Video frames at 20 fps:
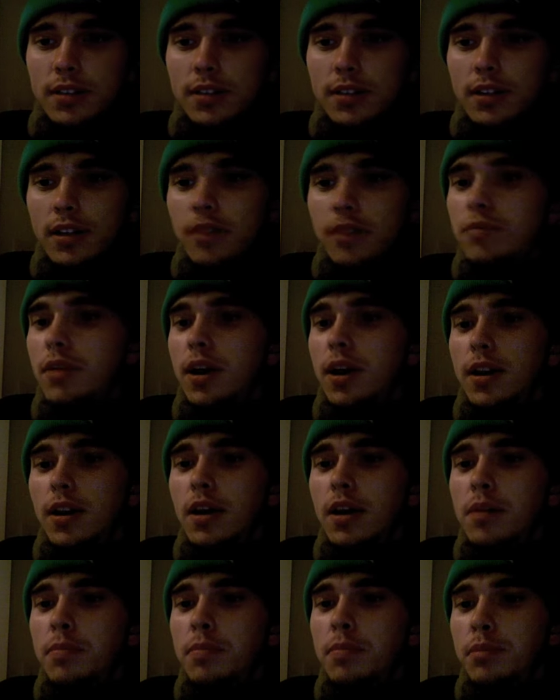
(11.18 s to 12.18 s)
lit right
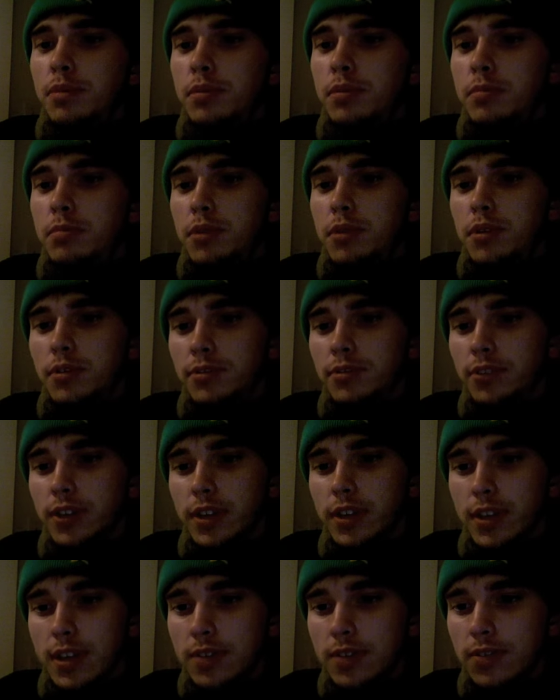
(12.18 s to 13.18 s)
up, beautifully
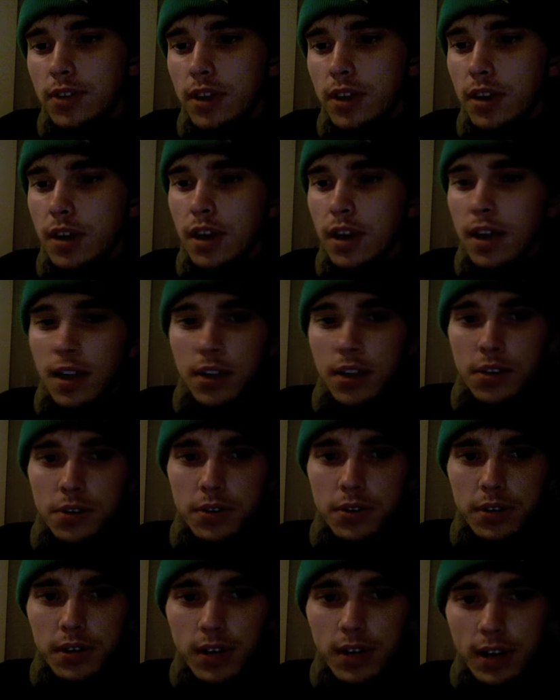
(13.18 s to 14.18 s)
even. You
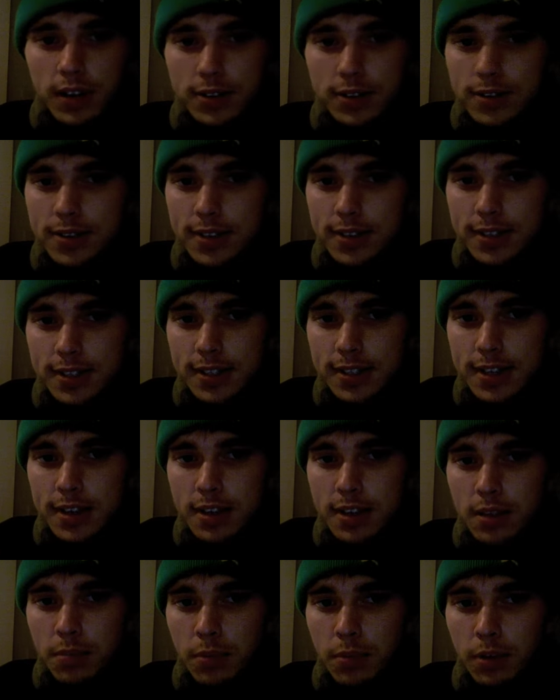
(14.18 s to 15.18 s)
get, as you can see,
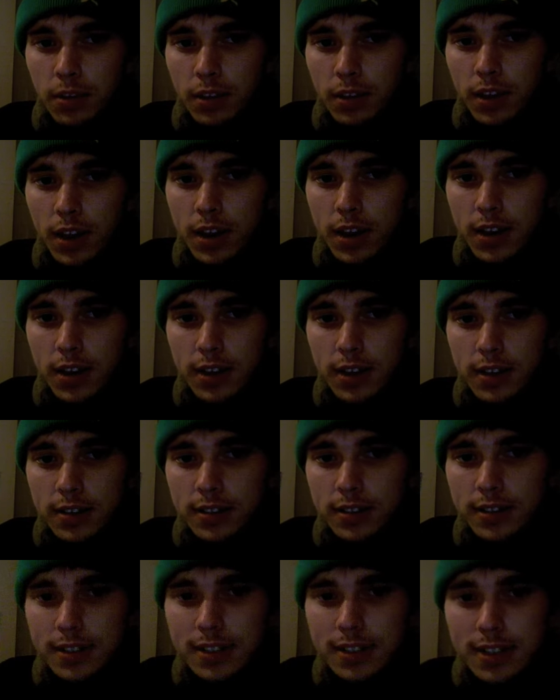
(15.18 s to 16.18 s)
the burn line
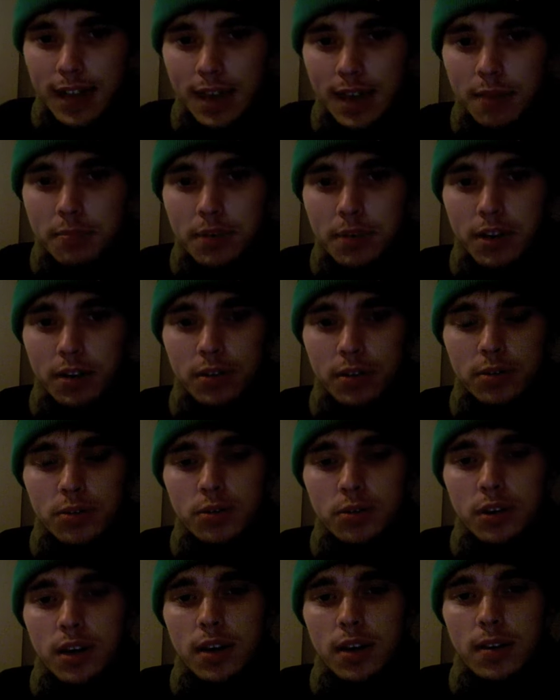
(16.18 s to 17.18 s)
is damn near
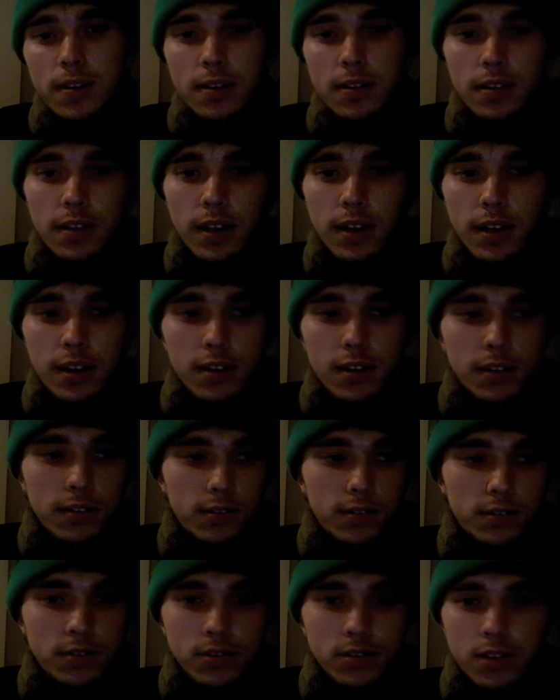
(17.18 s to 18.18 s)
straight, like
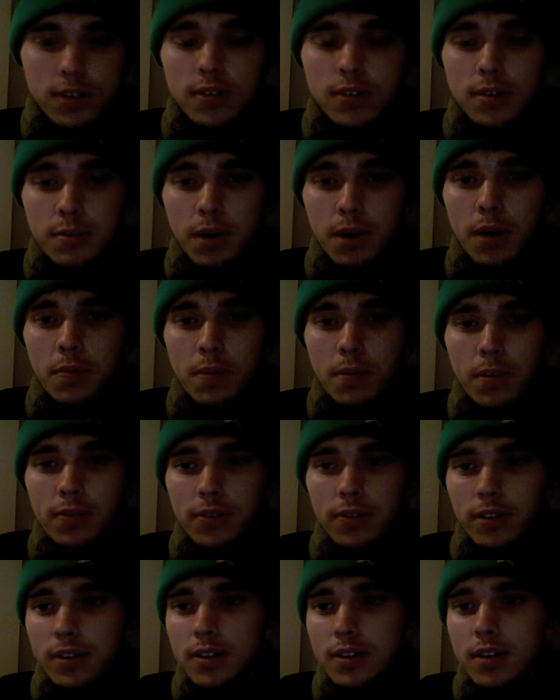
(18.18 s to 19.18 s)
just about
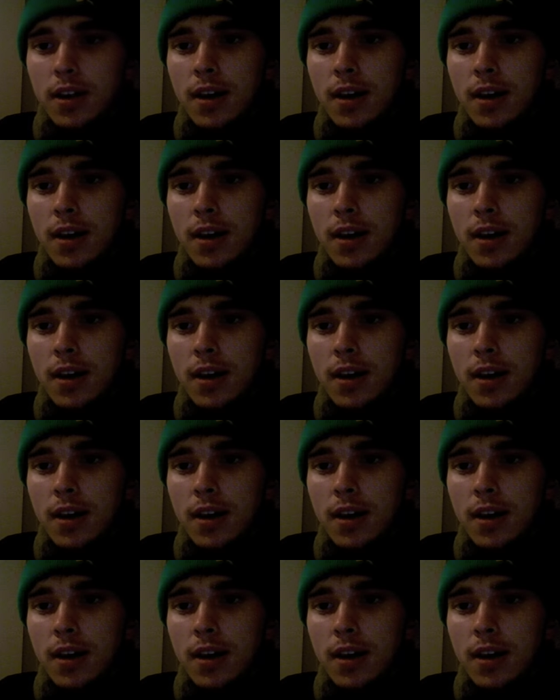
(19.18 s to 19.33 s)
perfect.